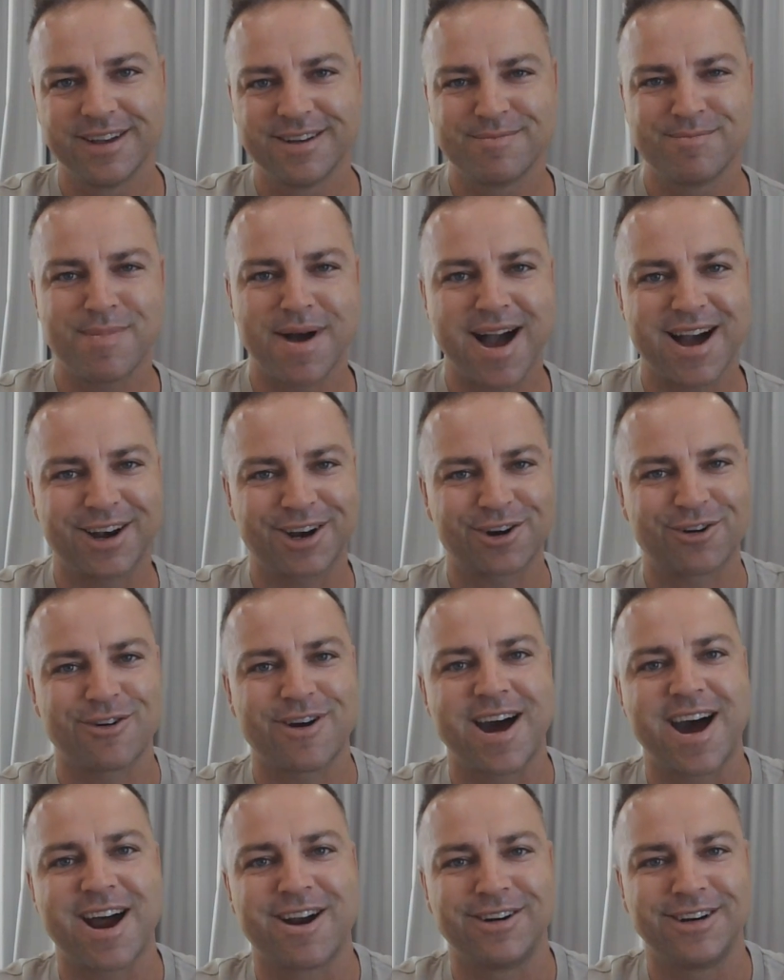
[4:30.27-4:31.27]
Mark
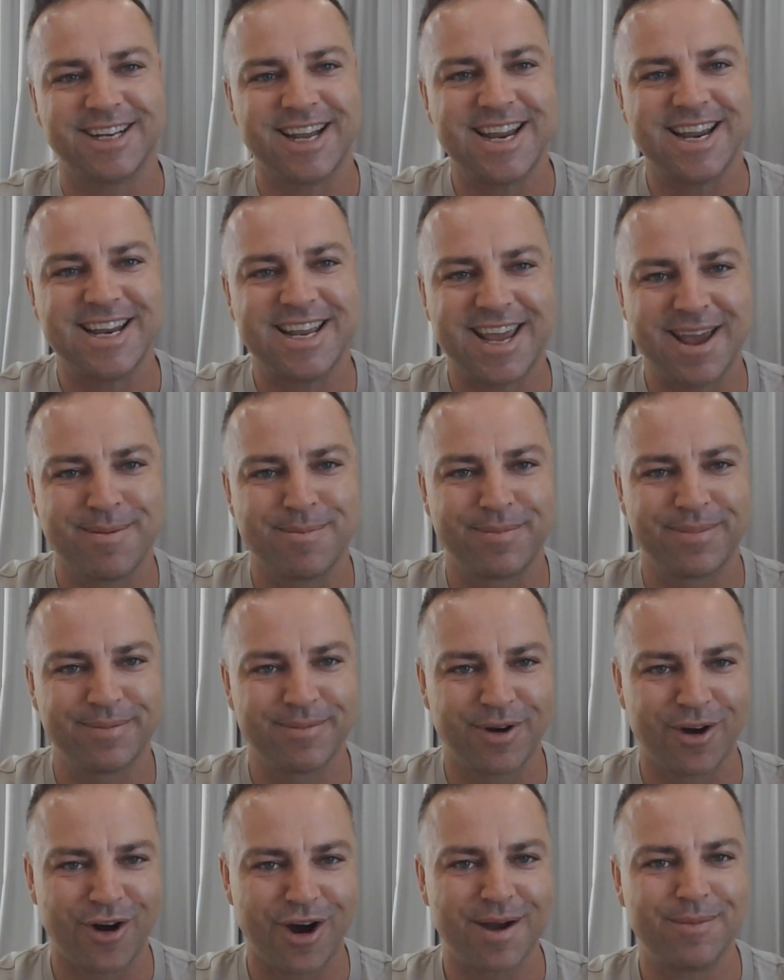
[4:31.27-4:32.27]
Lacroix and Dean Kemp
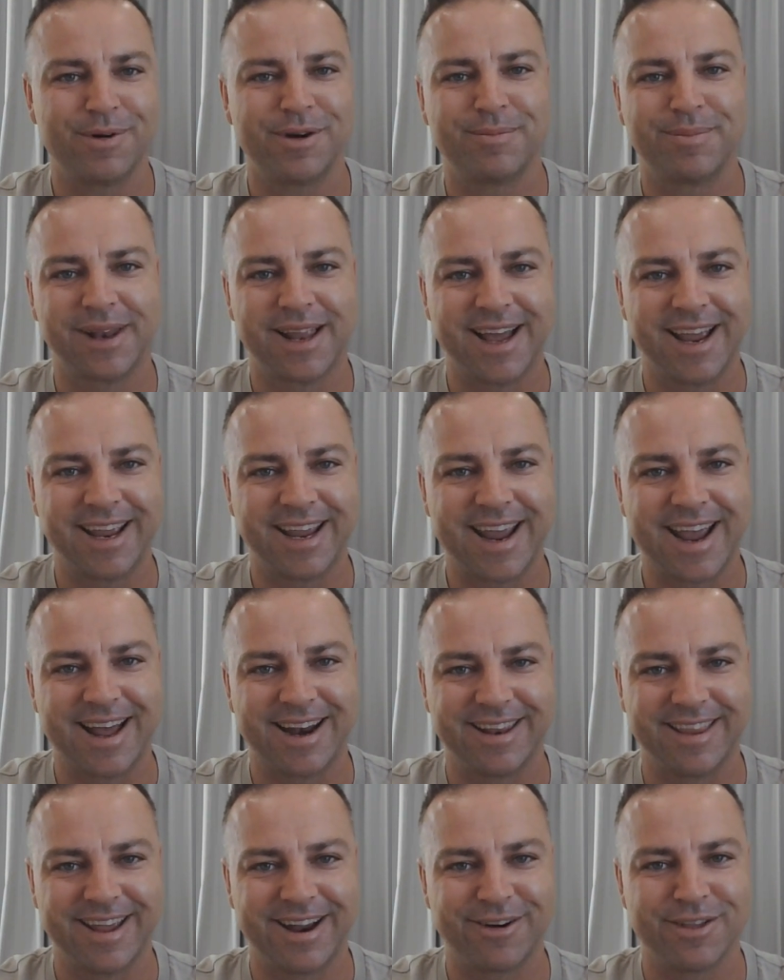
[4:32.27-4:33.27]
hybrid playing
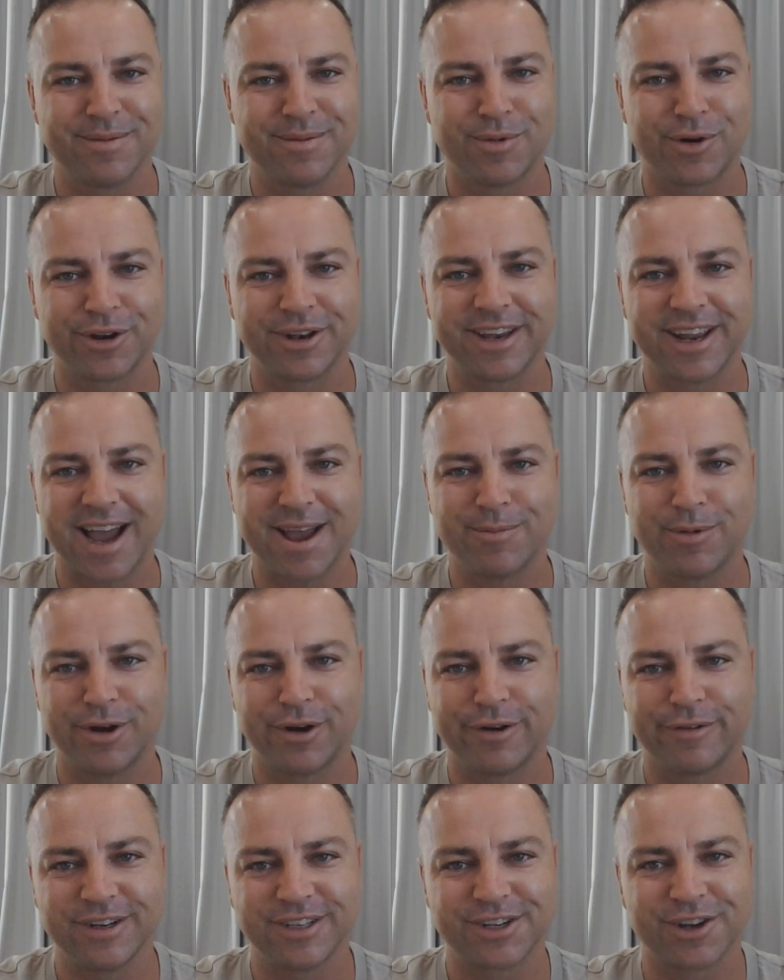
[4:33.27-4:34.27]
out there in the modern game
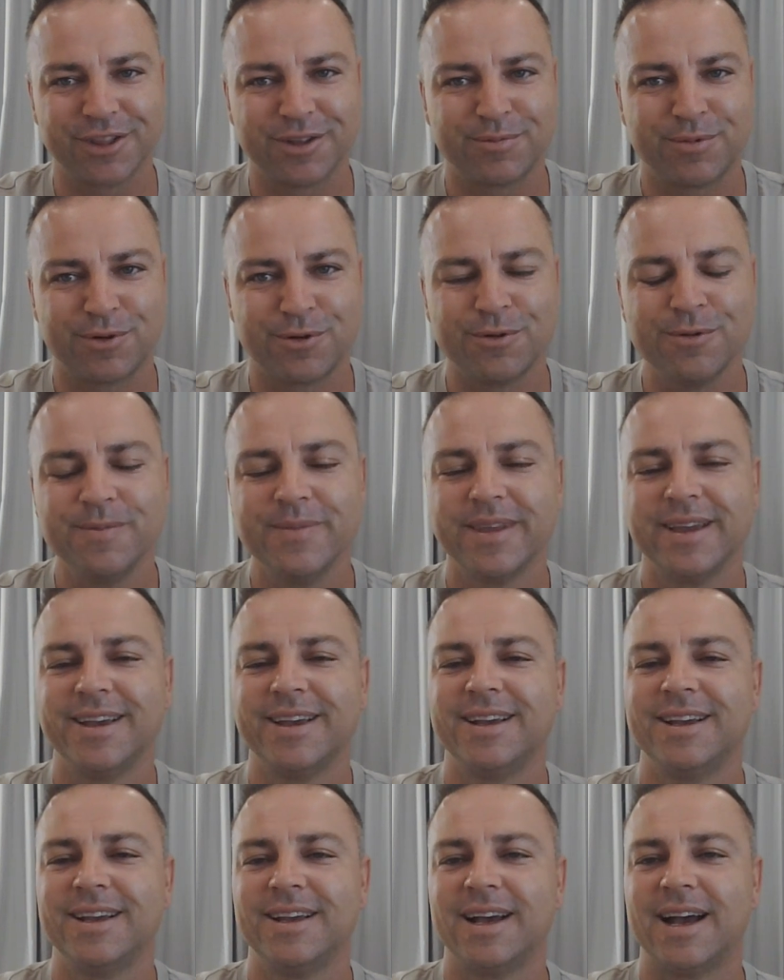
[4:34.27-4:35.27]
whenever he's got the ball.
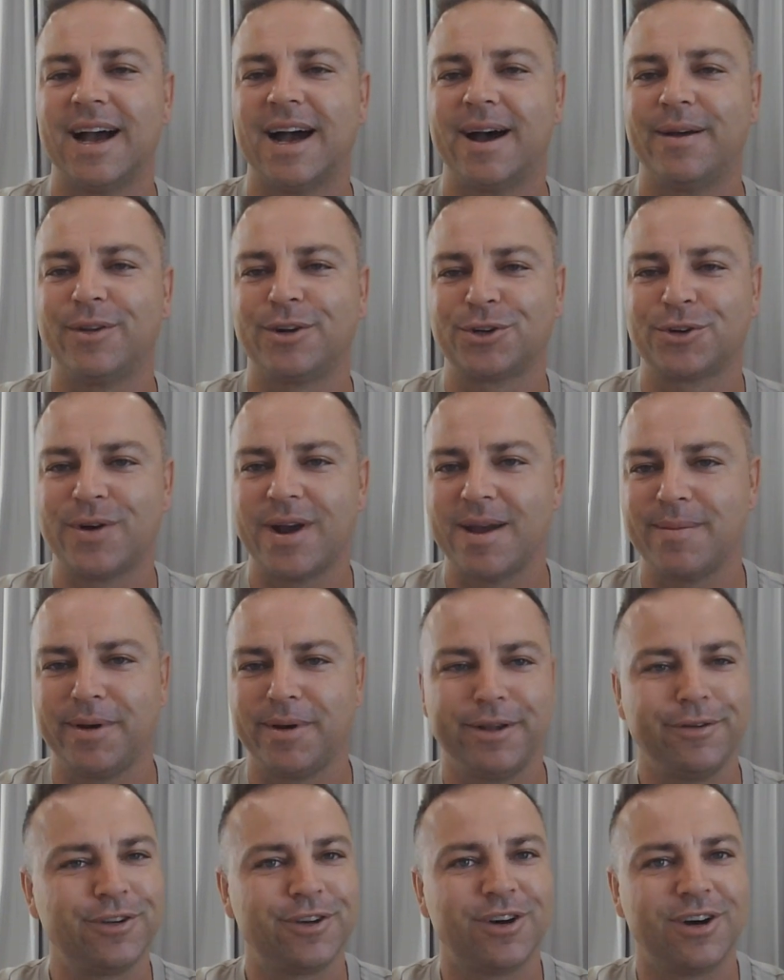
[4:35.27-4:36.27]
I'm not sure how
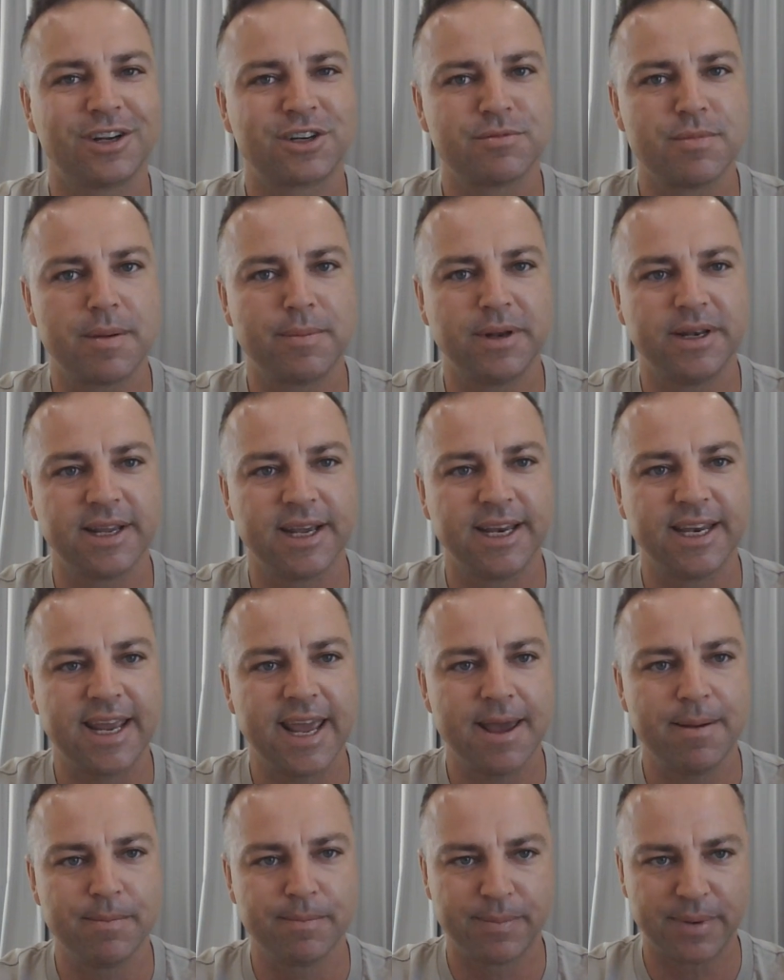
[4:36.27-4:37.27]
many of you guys remember Dean
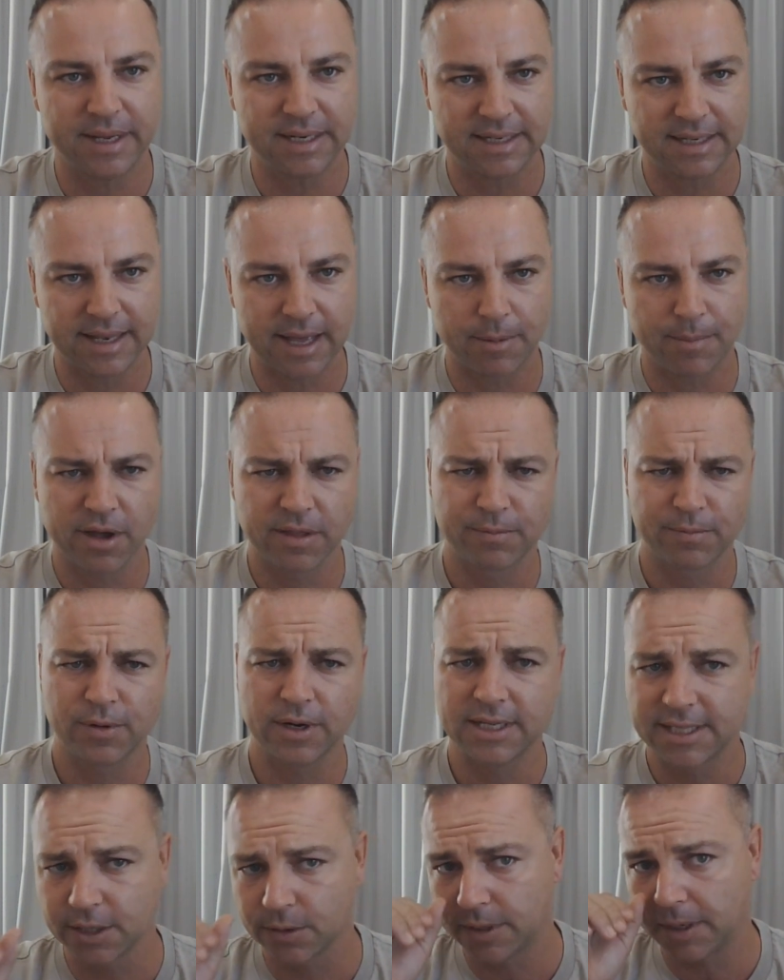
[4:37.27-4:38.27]
Kemp, but they're both
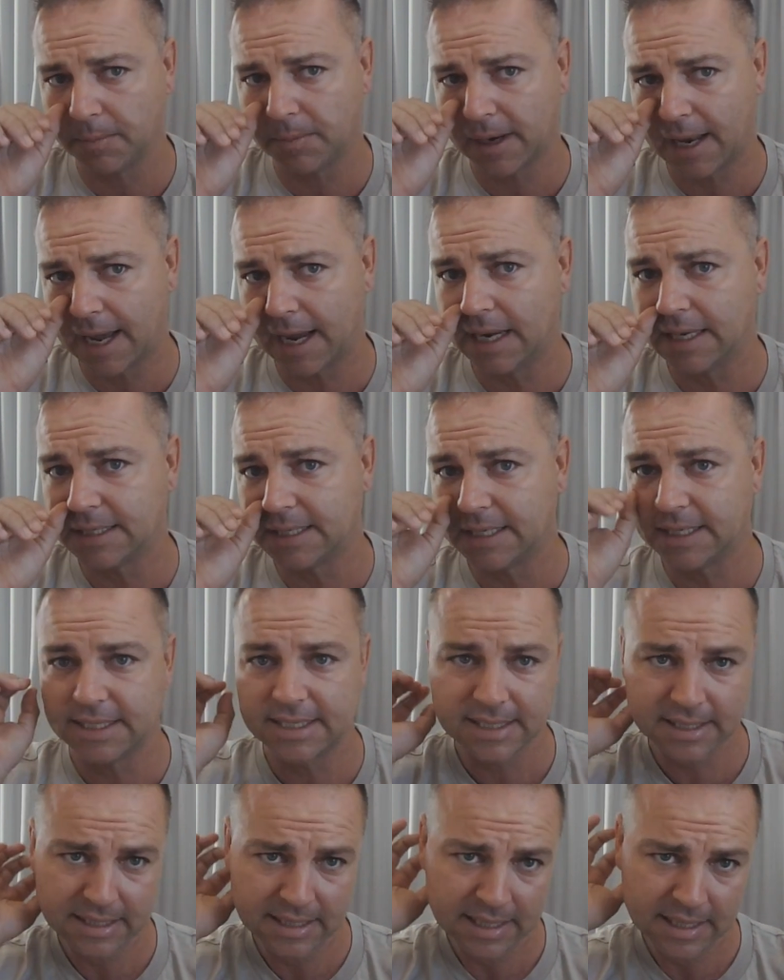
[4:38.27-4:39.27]
pretty silky players, and
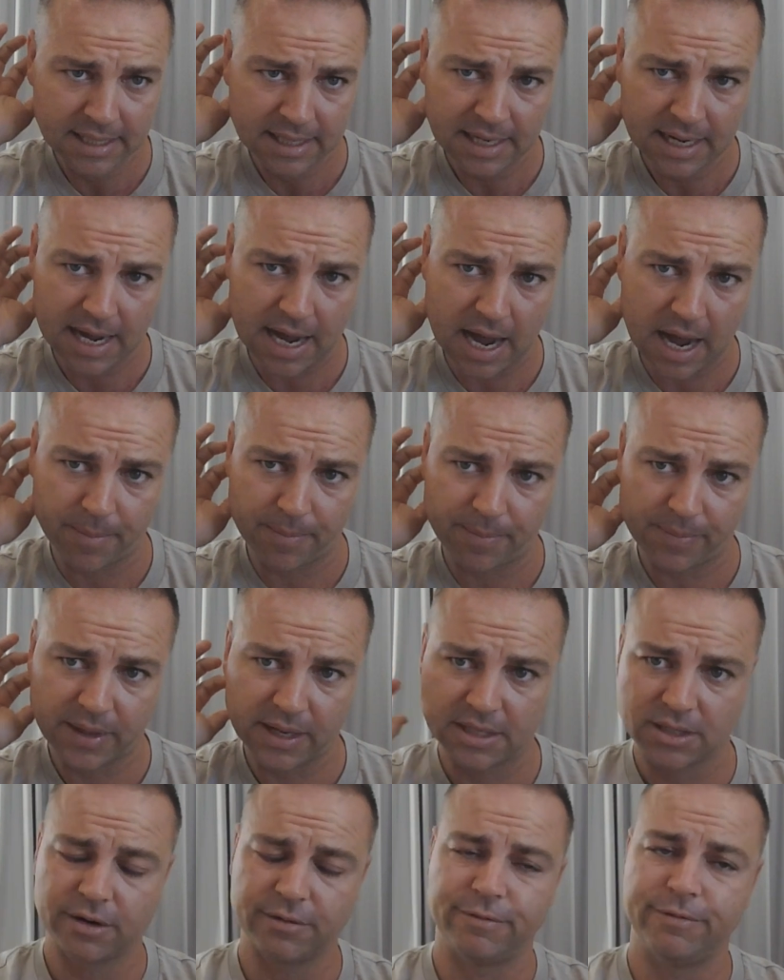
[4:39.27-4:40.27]
he's
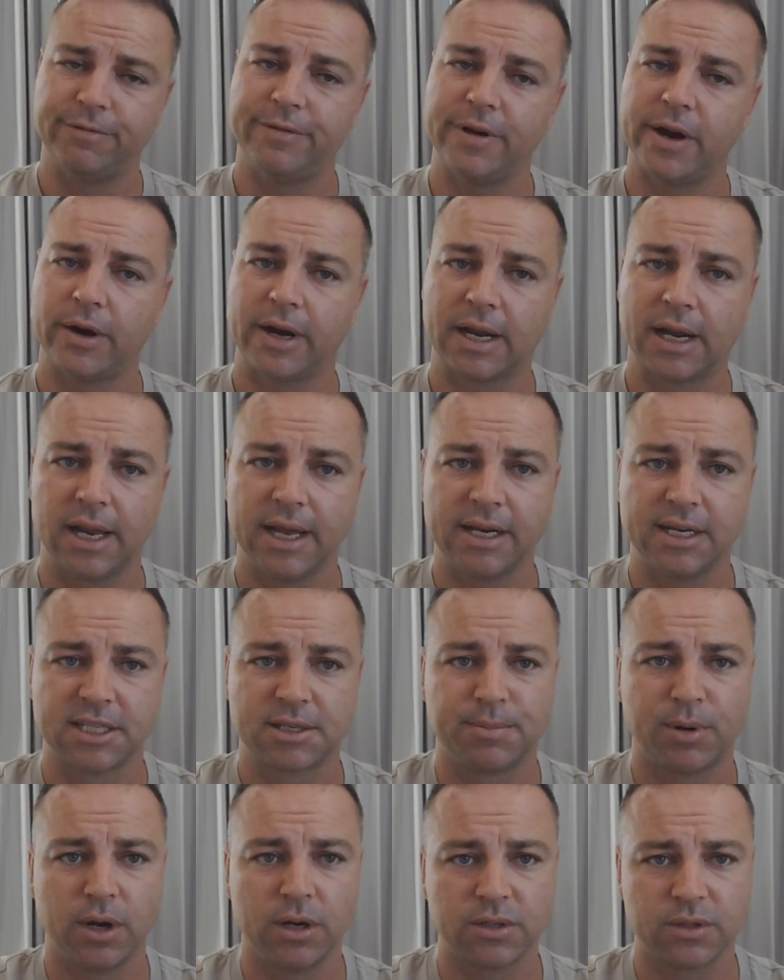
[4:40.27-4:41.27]
got a very clean
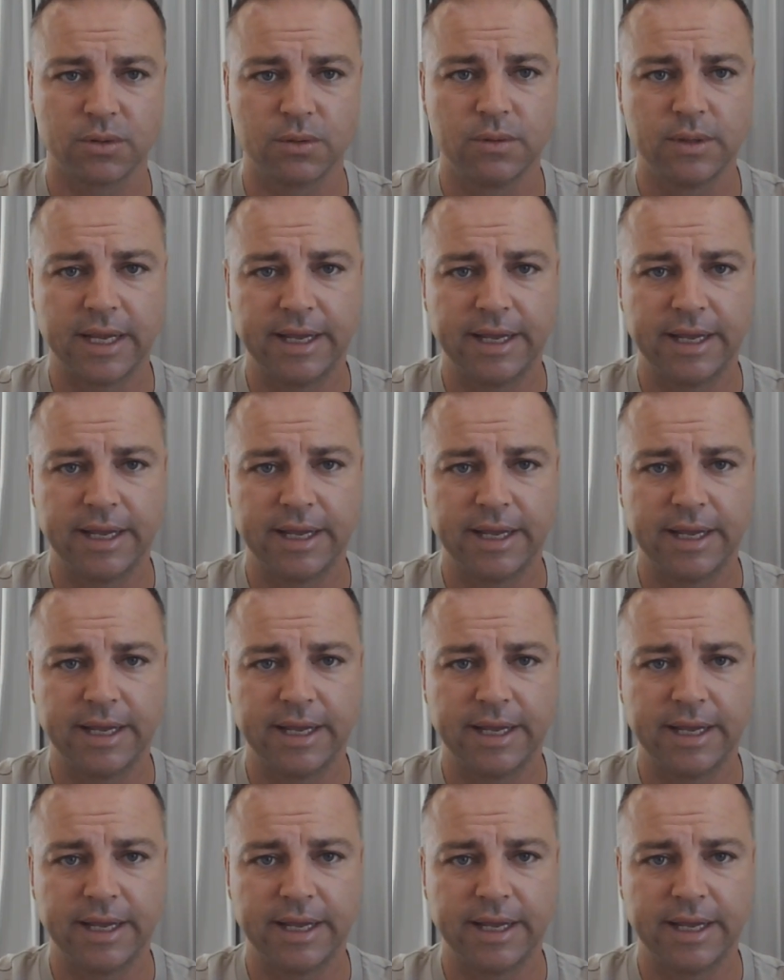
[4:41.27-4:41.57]
disposal.